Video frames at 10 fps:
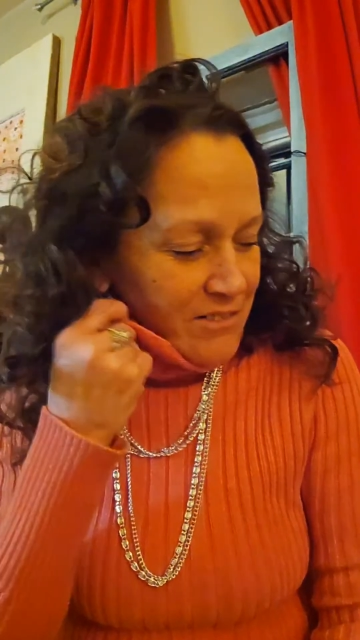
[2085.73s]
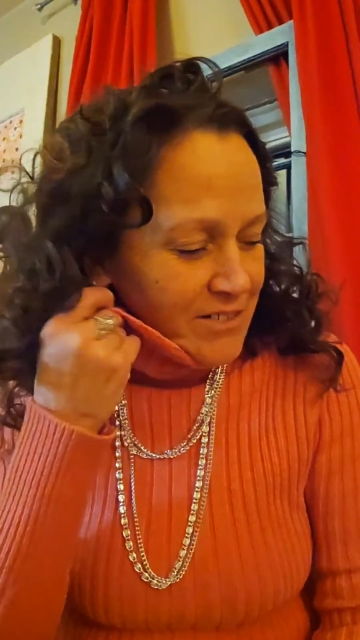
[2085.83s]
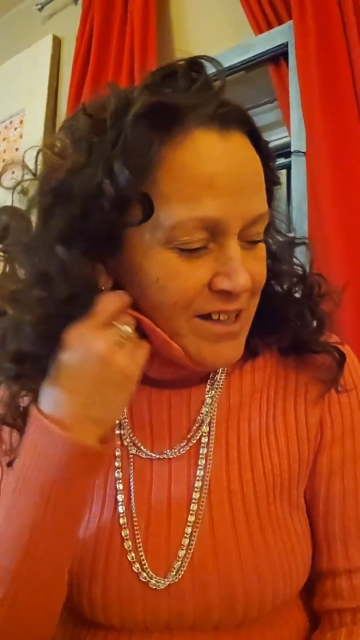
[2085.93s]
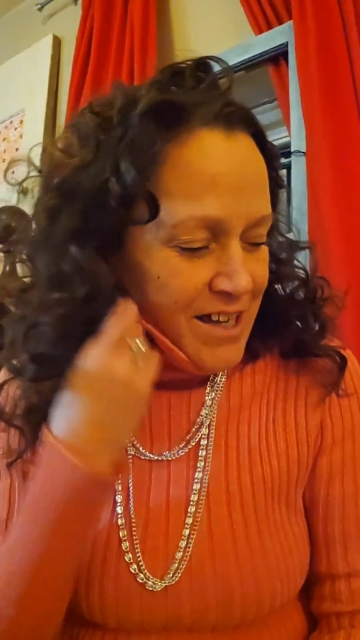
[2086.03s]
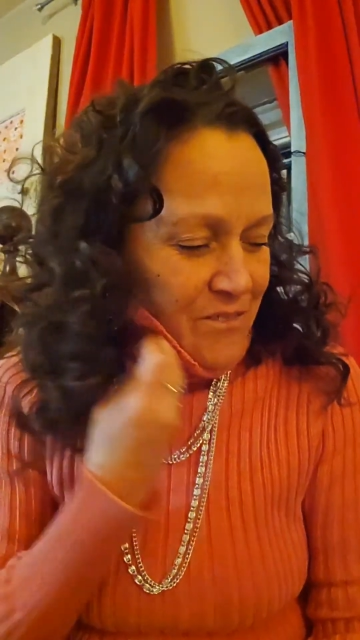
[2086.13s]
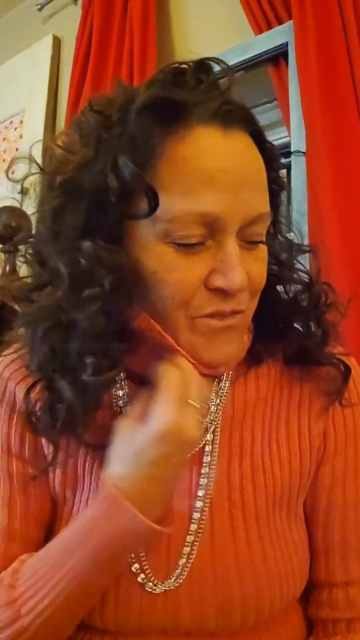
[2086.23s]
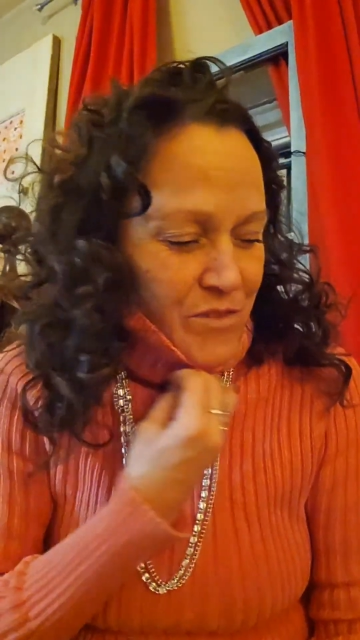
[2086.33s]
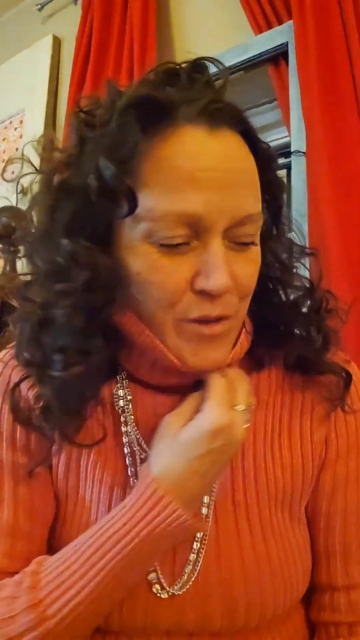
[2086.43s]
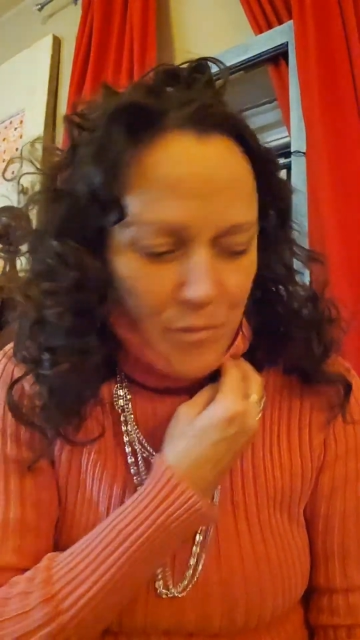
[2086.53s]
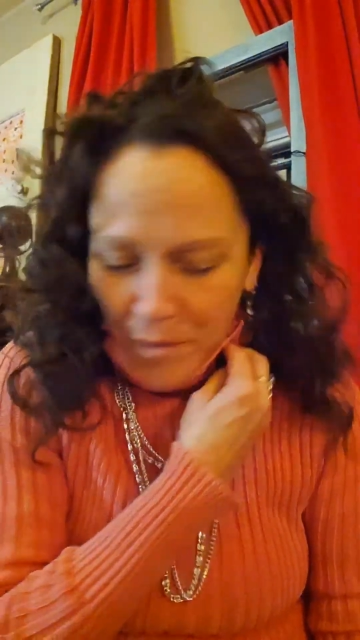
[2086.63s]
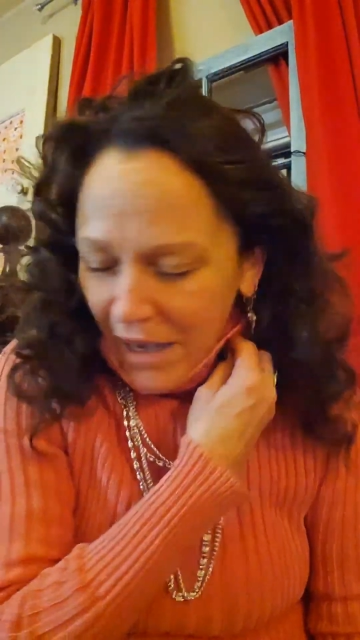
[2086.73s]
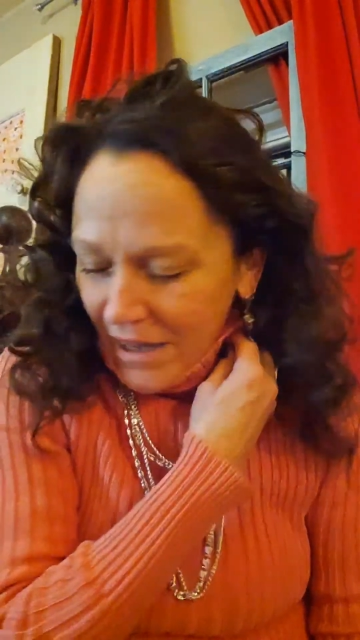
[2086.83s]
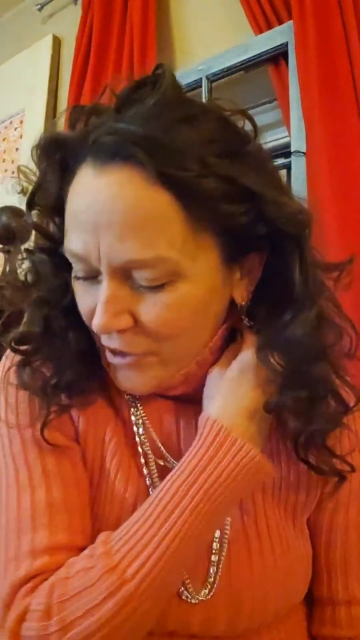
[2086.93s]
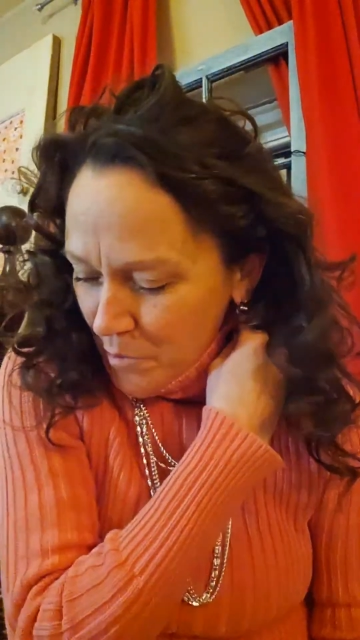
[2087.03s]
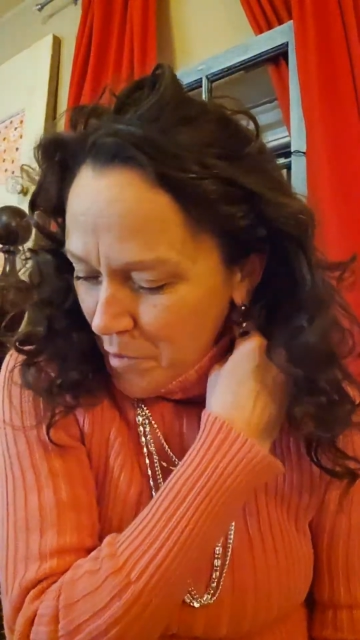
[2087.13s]
have the
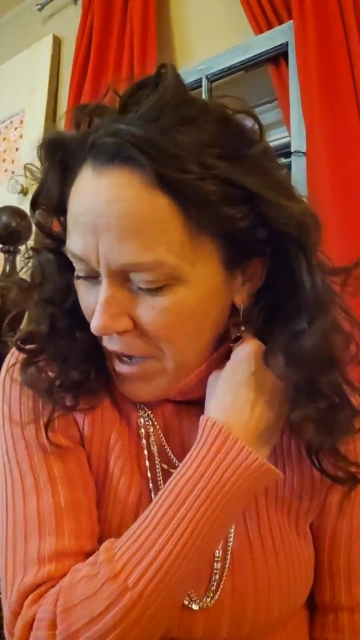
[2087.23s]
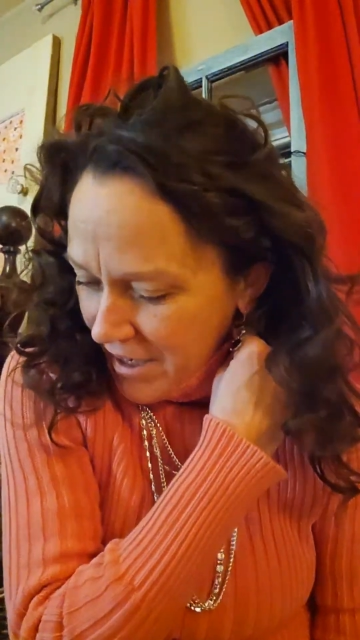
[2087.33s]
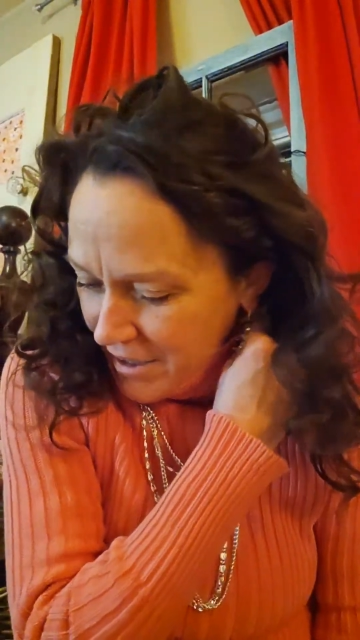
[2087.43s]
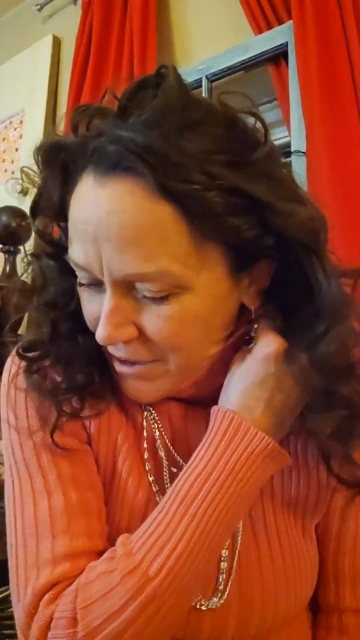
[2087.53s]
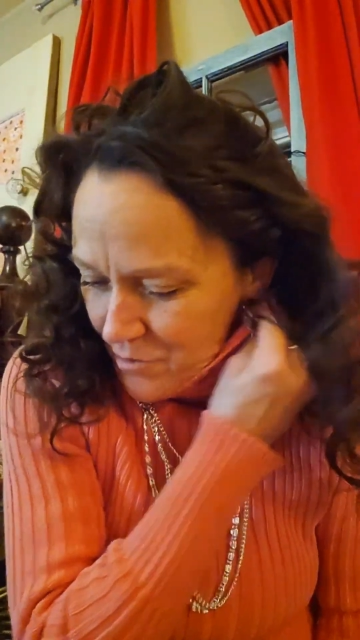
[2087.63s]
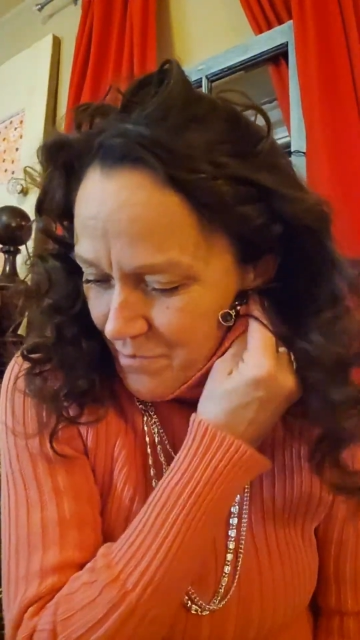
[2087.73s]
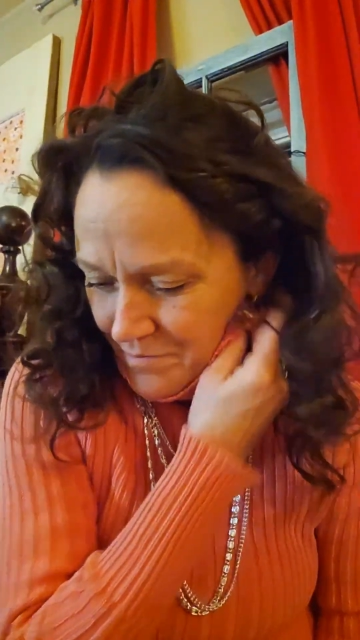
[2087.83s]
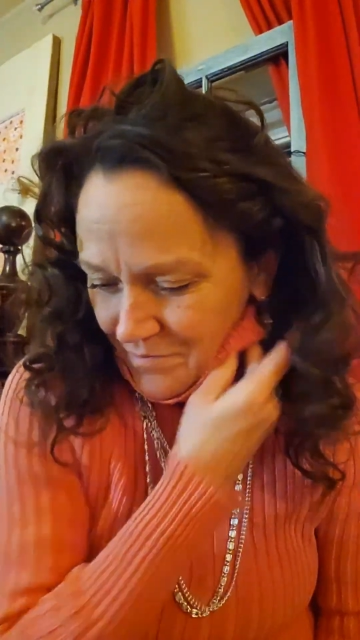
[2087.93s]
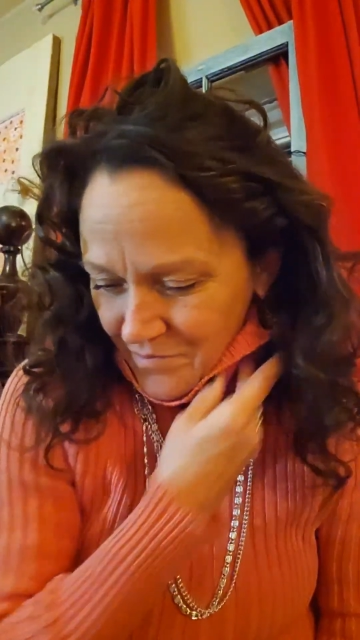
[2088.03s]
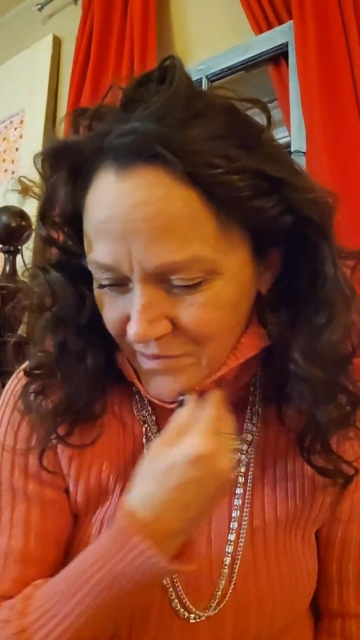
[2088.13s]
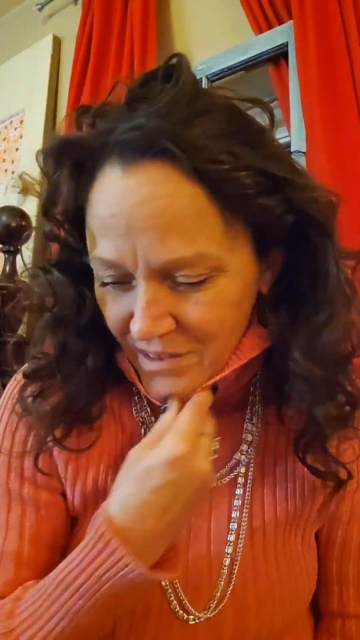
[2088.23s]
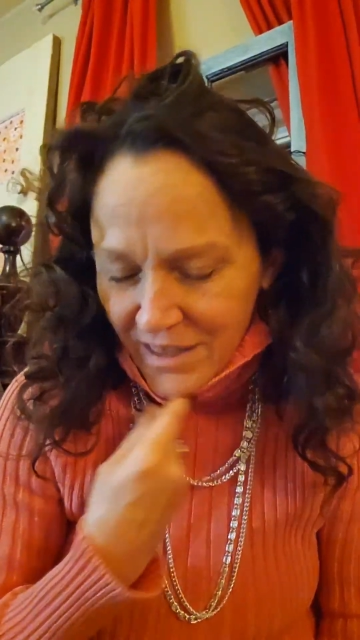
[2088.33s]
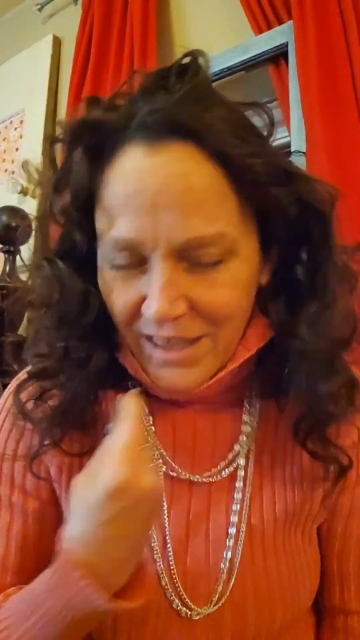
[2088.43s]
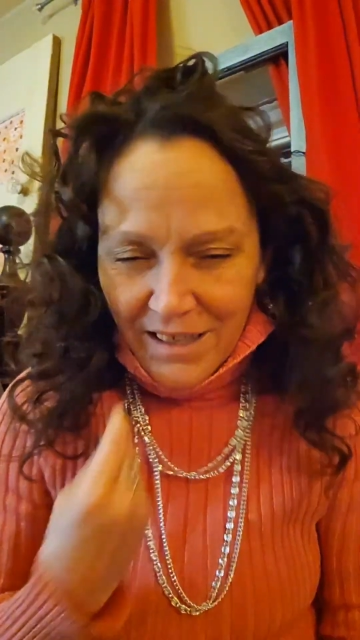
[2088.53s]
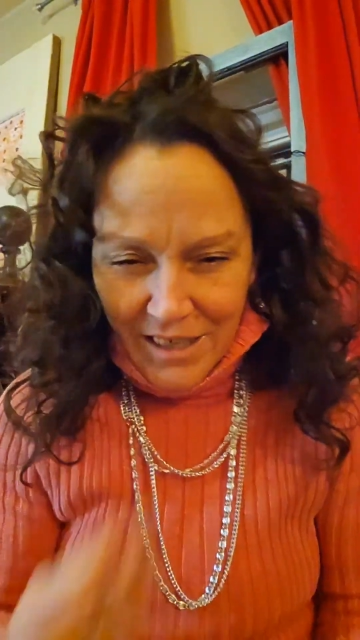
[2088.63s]
battery pack in them.
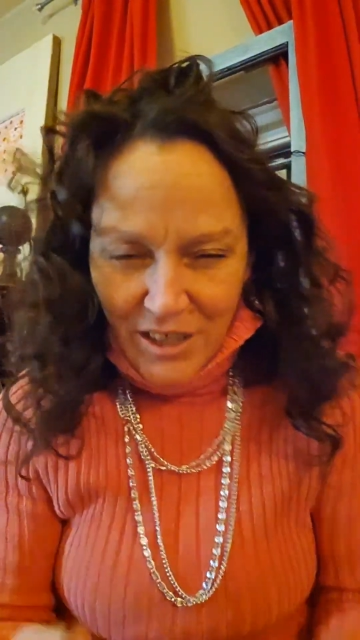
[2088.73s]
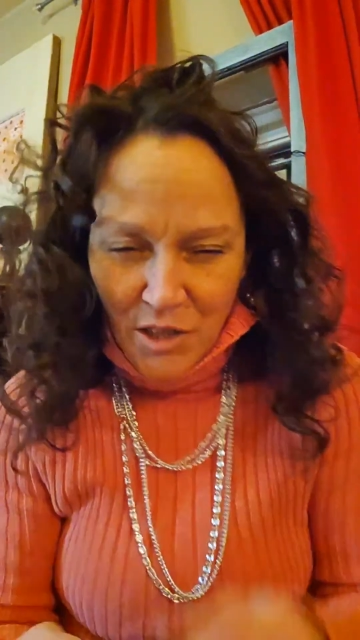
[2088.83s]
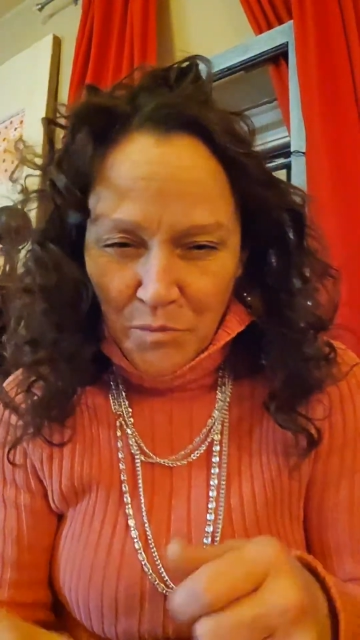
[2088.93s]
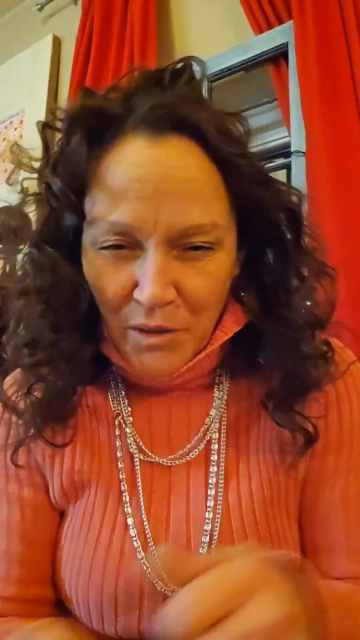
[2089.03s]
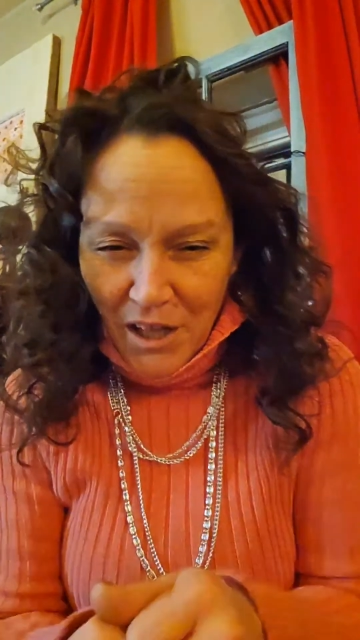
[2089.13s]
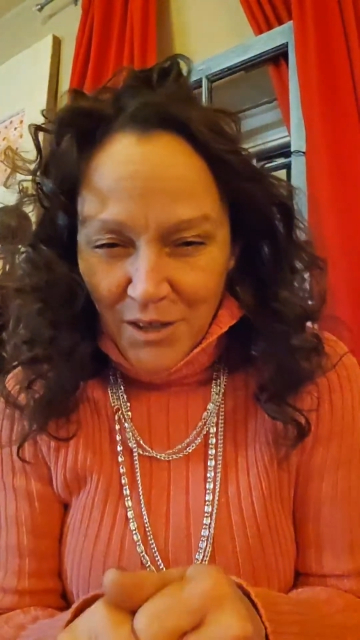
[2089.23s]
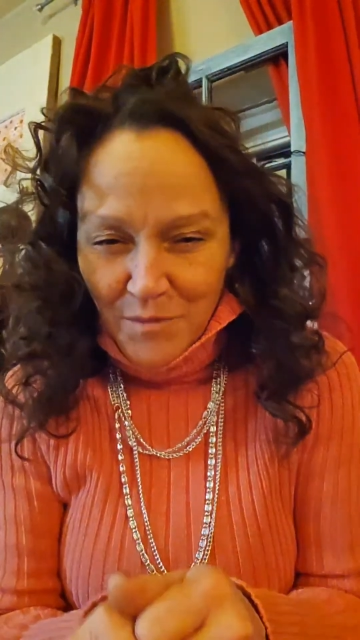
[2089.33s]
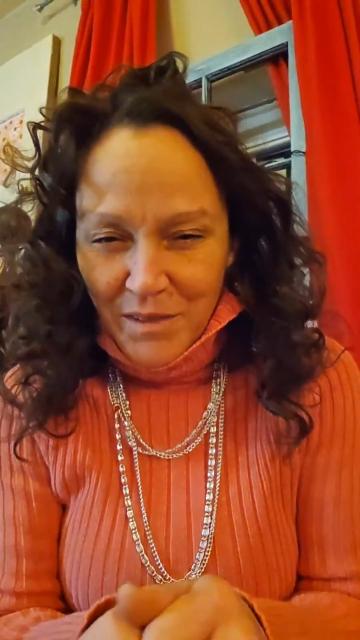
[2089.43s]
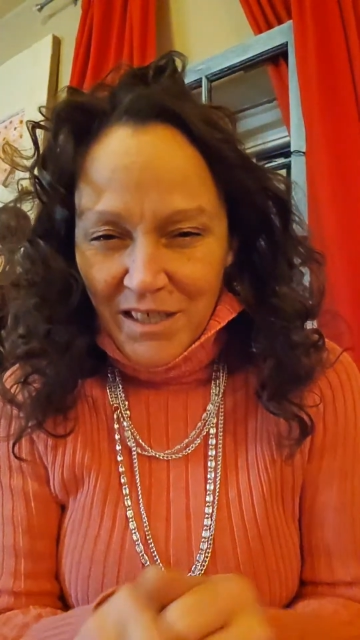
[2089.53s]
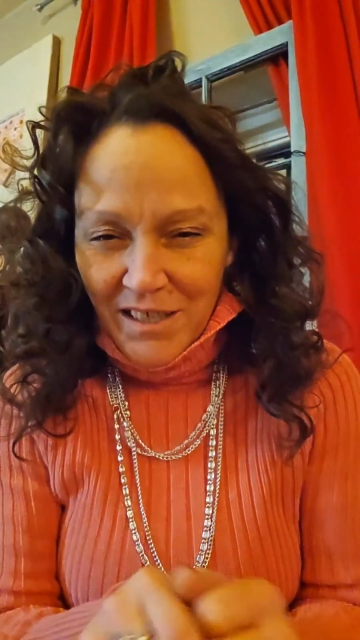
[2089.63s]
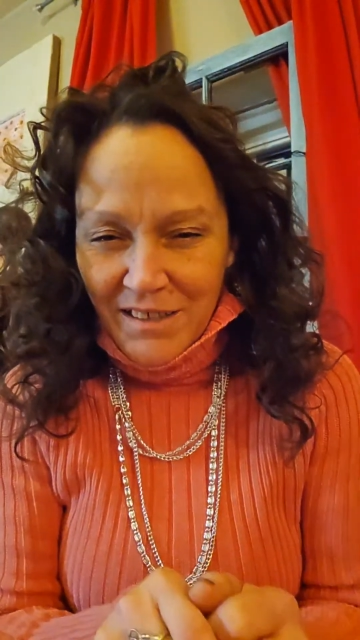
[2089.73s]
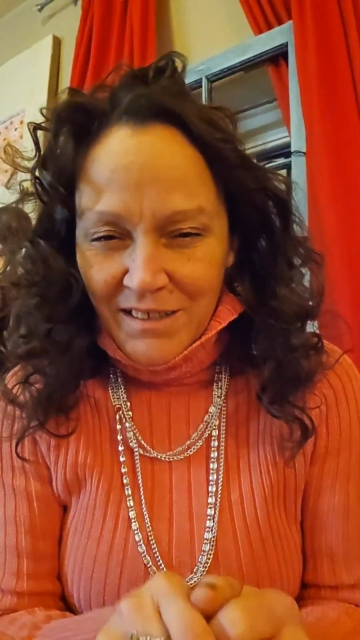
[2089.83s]
And you plug them in.